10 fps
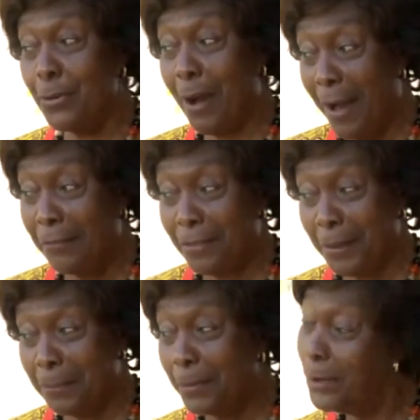You
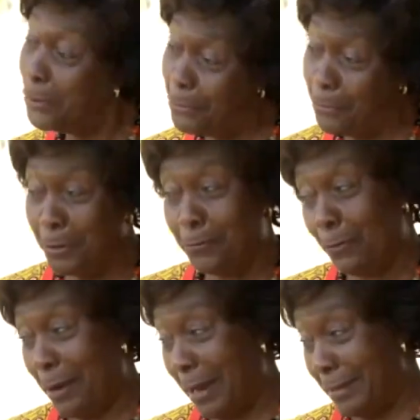have them do
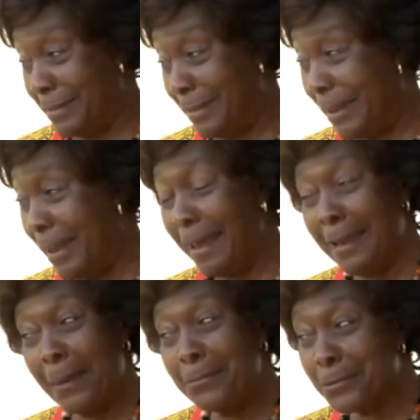it for us.
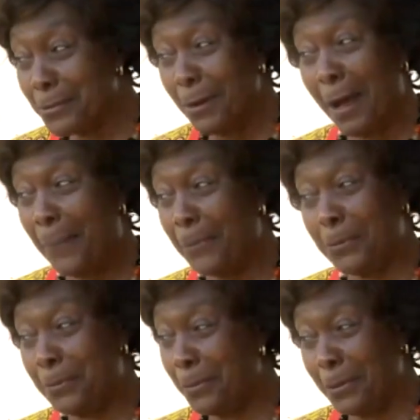Mm. And I'm so
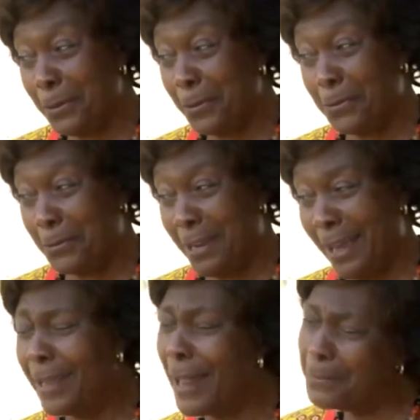happy to be with you
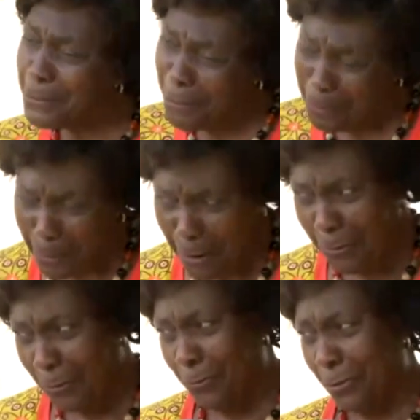today. And I'm so
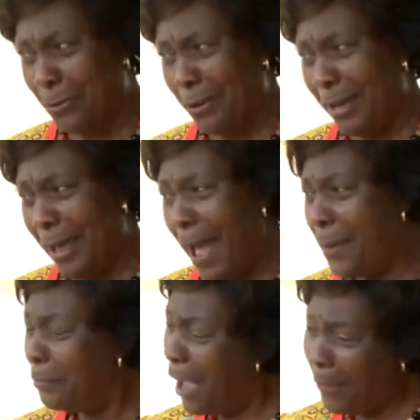proud of you.
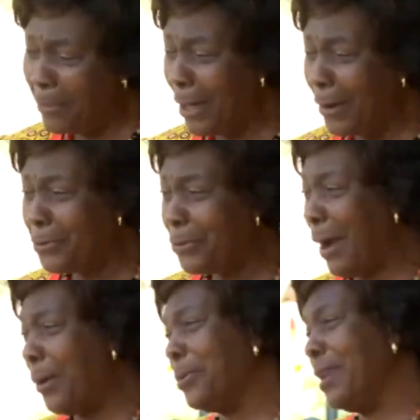Mm-hmm. I, without
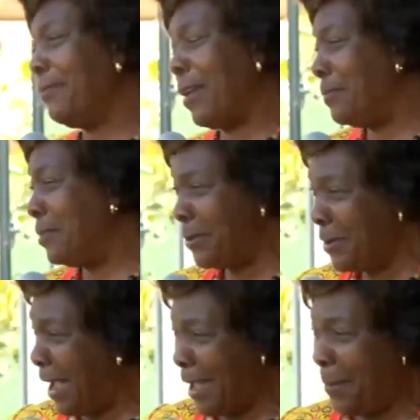you, I would never have
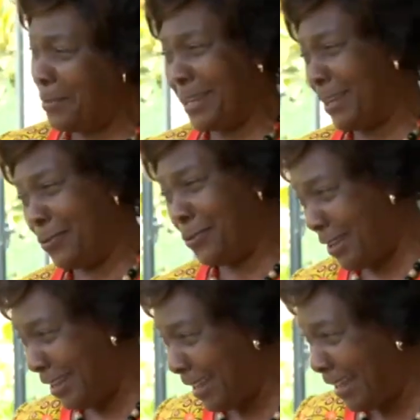been where I am in Kitui.